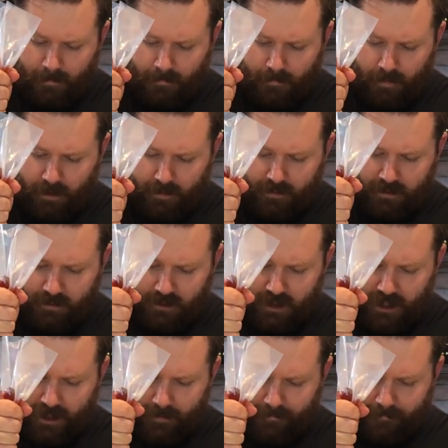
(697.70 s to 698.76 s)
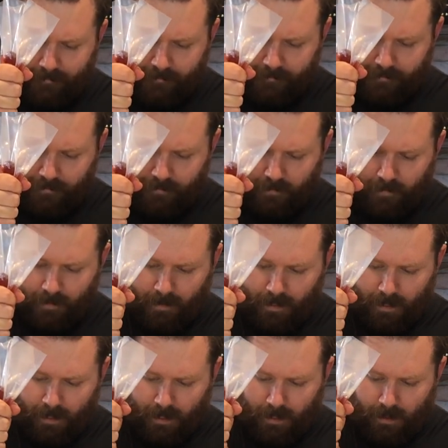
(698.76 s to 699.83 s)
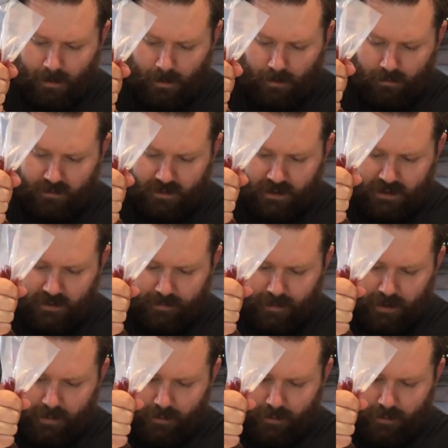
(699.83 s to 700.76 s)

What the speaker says: pipe some jam onto these bad